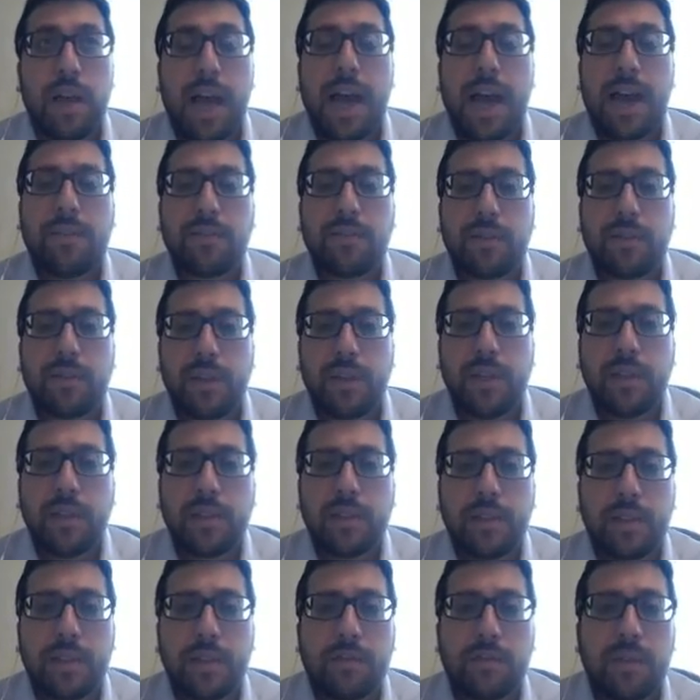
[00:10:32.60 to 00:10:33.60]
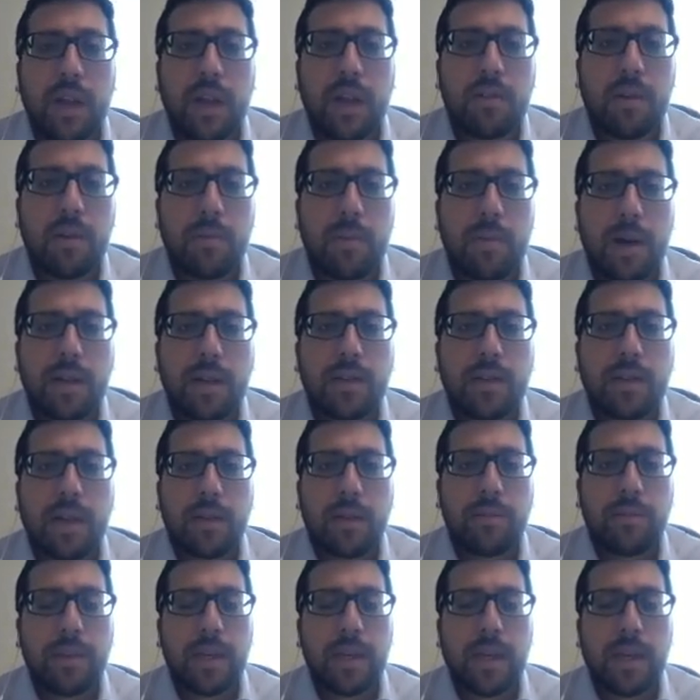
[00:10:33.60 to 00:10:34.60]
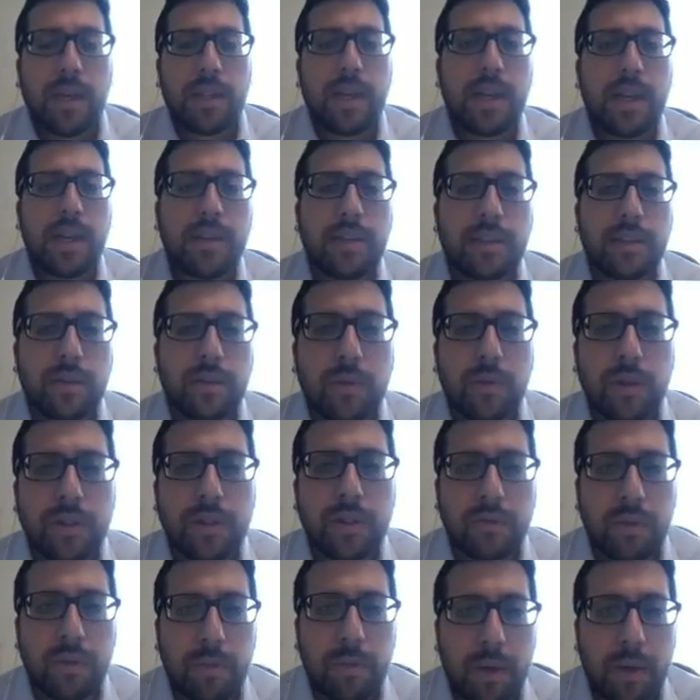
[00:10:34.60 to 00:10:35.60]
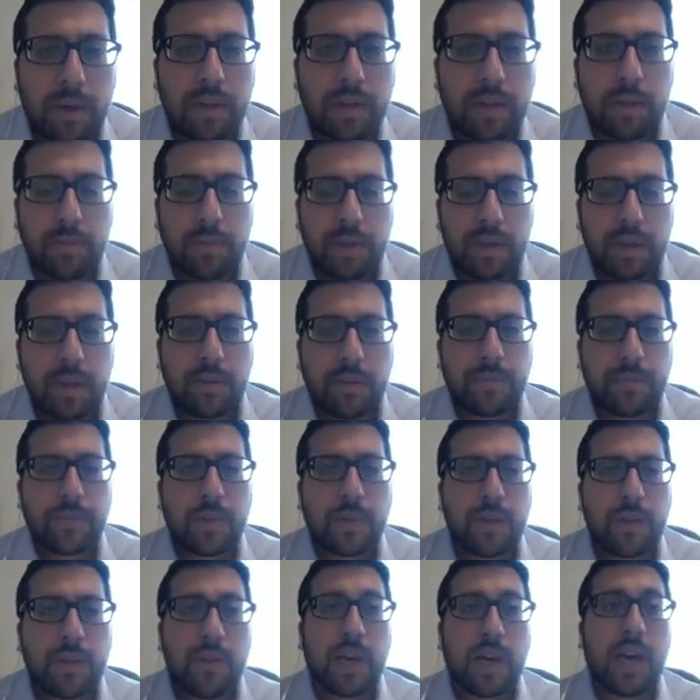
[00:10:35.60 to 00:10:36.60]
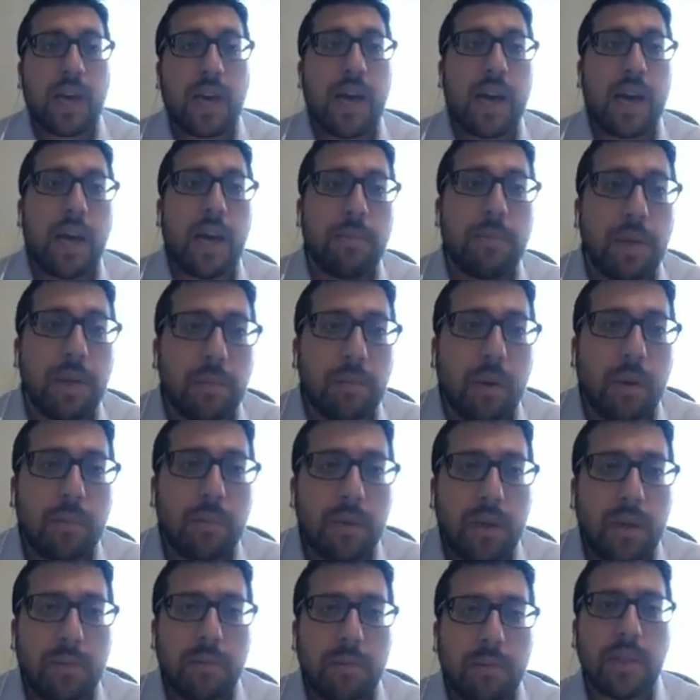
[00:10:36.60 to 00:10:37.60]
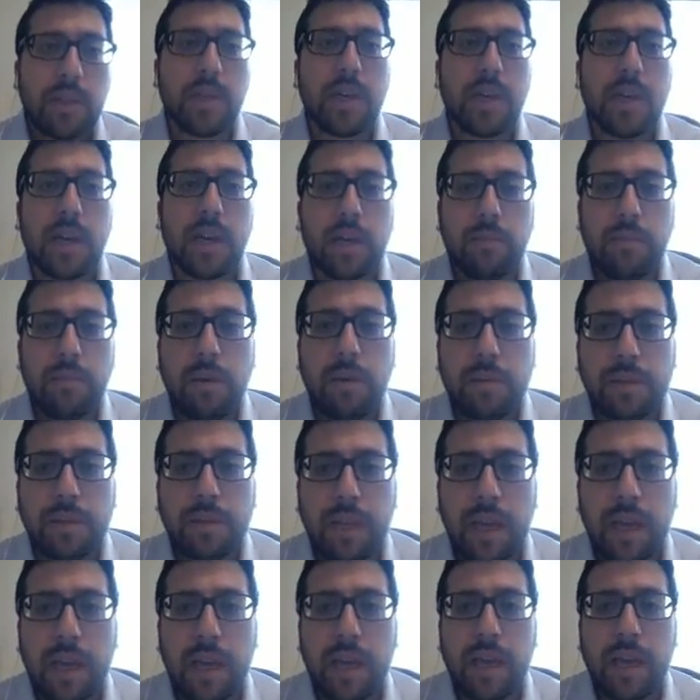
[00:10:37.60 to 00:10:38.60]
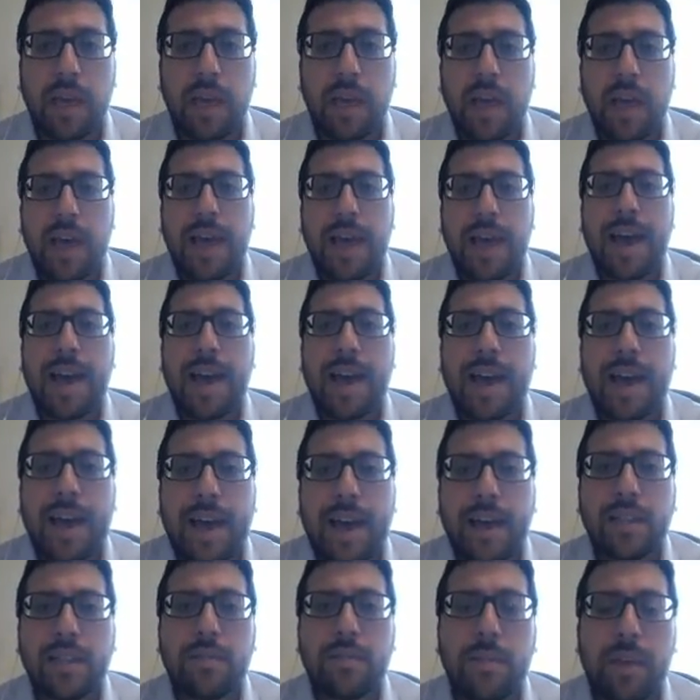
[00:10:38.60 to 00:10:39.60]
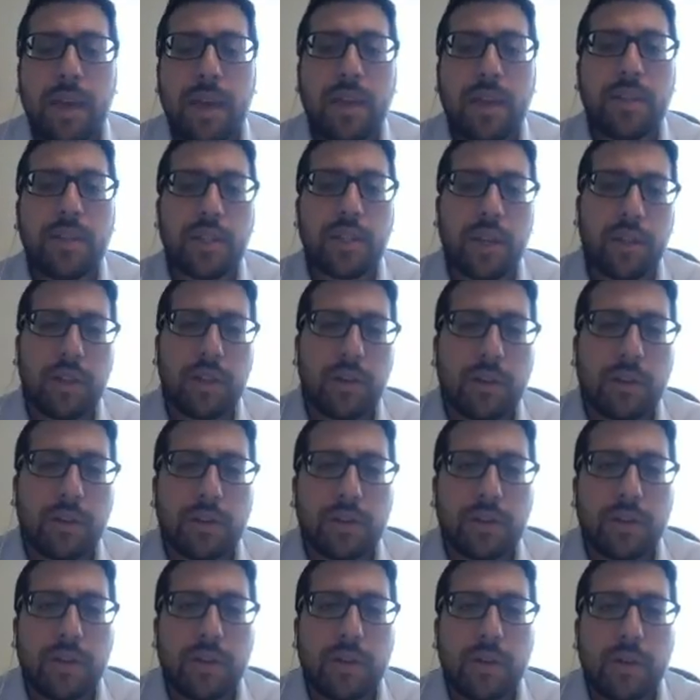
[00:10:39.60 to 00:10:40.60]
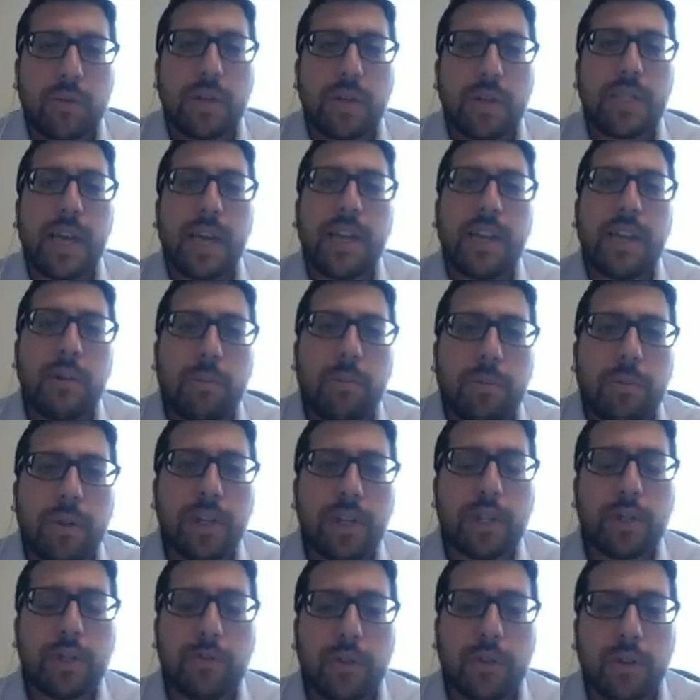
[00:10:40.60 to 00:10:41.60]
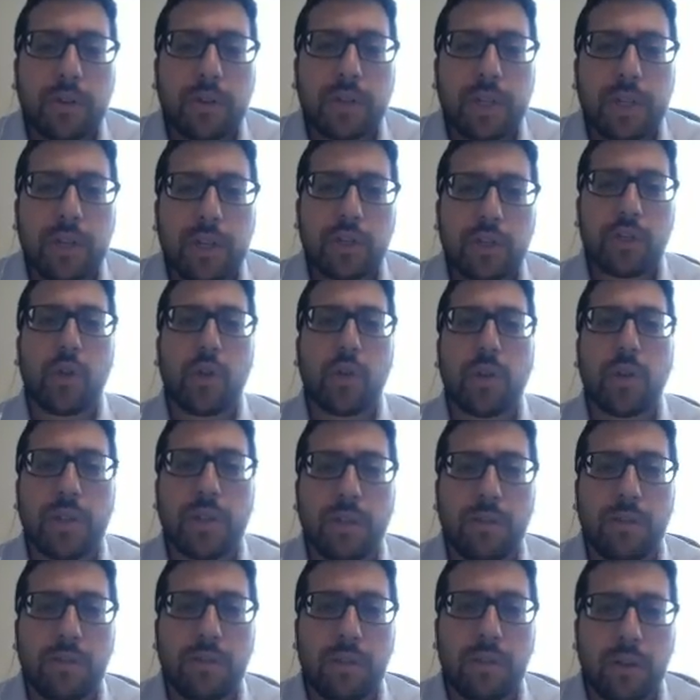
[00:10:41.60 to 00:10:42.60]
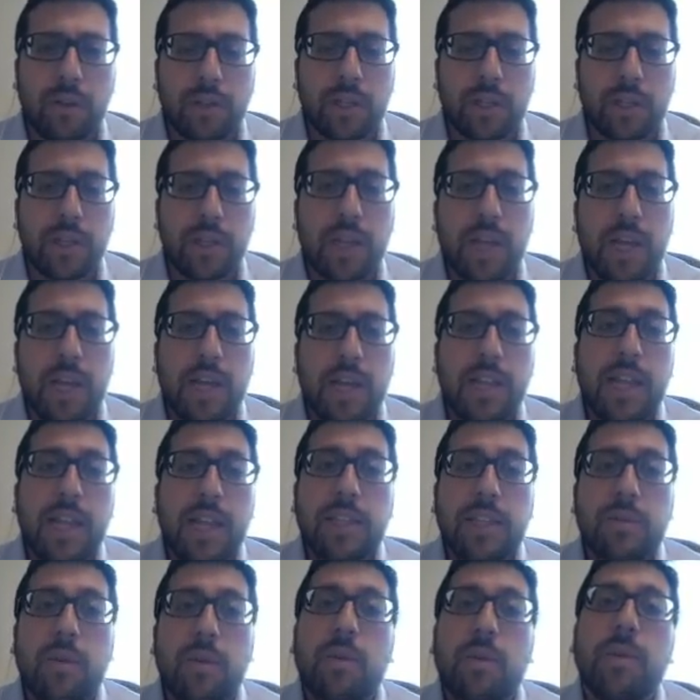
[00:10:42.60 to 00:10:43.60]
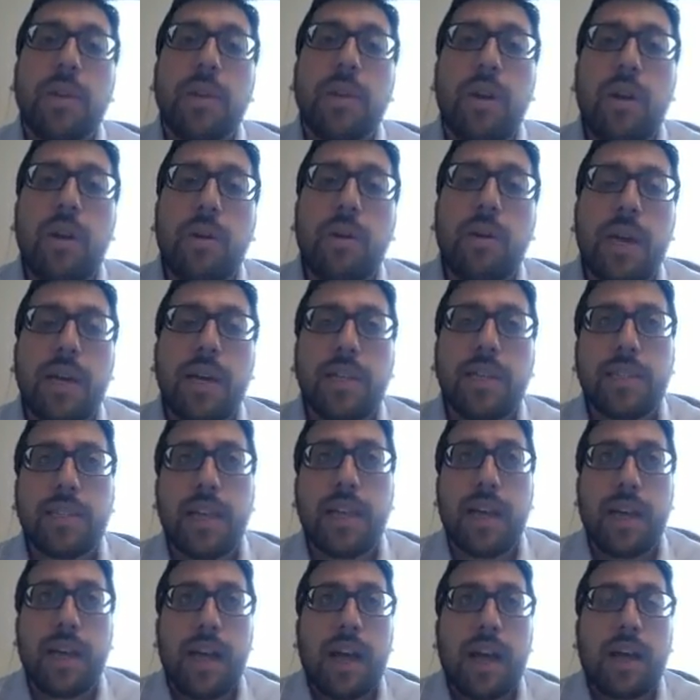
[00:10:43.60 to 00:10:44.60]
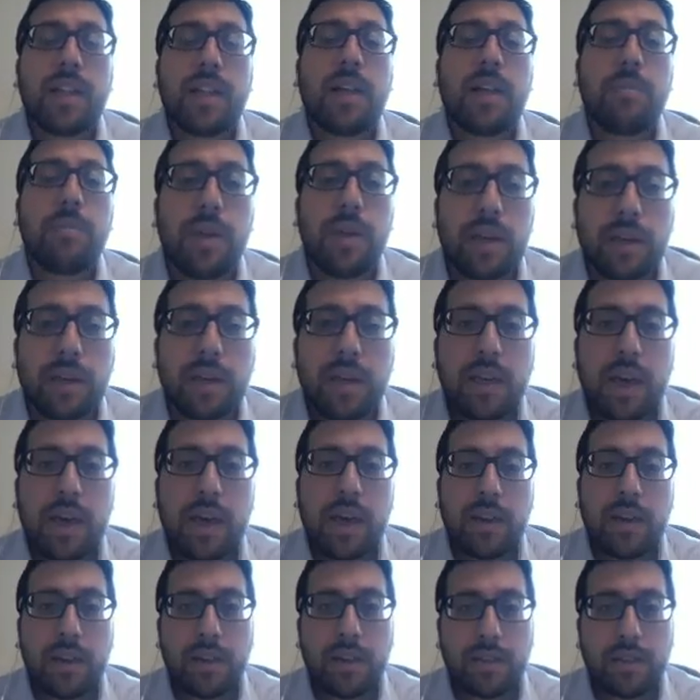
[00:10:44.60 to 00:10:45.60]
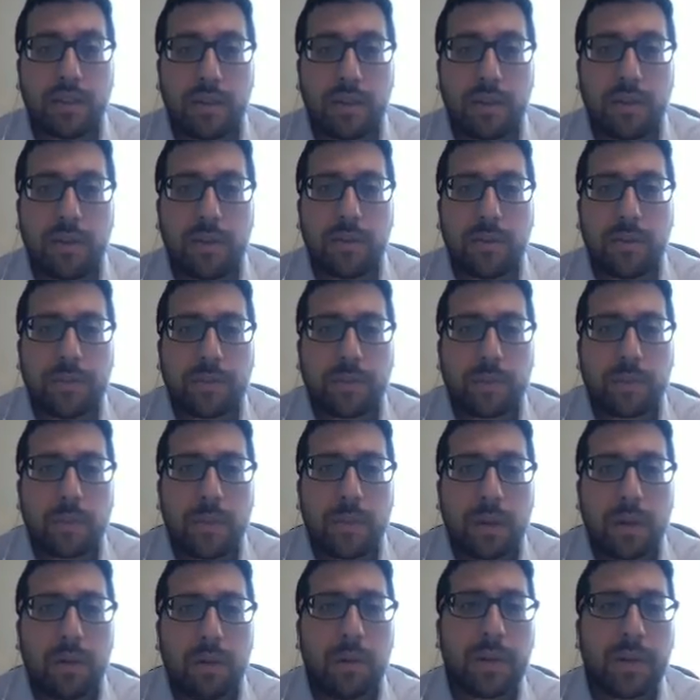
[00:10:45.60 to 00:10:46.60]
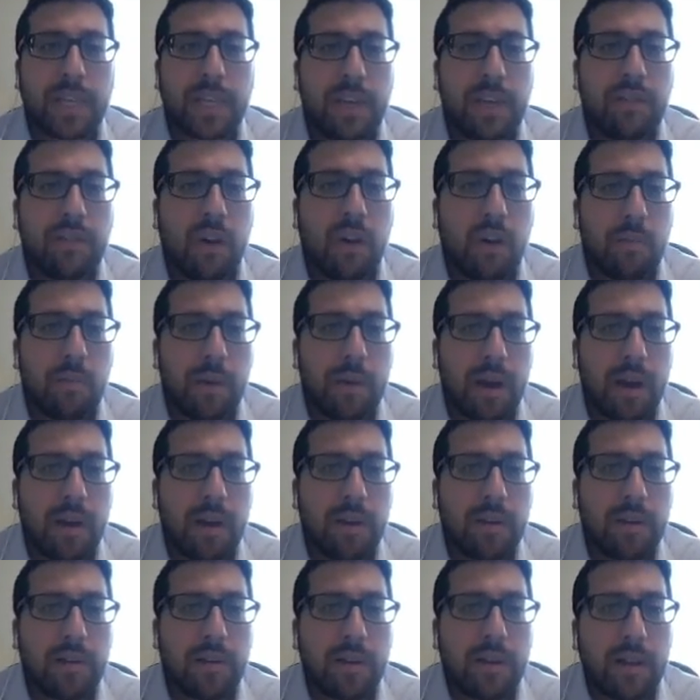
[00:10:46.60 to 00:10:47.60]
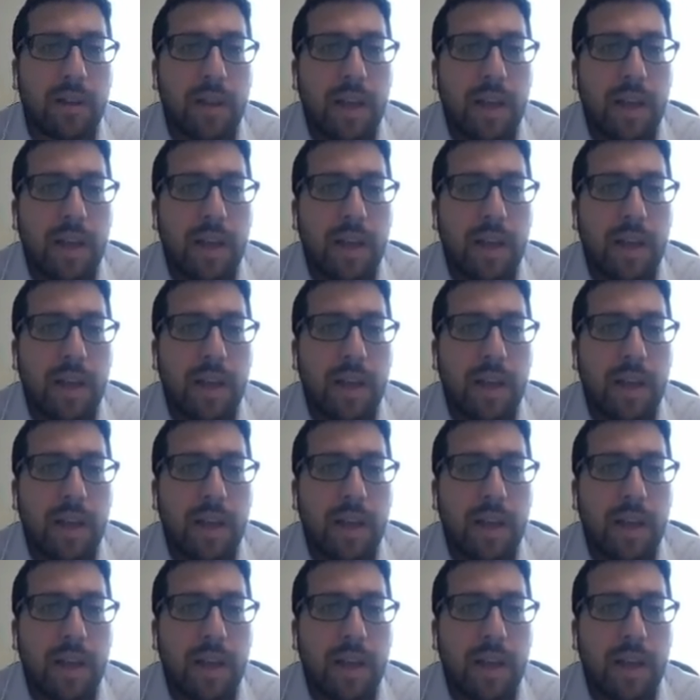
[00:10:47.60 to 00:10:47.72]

after it, Divrei Rabban Gamliel, that is the words of Rabban Gamliel. V'chachamim omrim, but the Chachamim say, Achat mein shalosh. We say an abridged version, a shortened version. That's what we know as alamichya and so on. Rabbi Kiva Omer,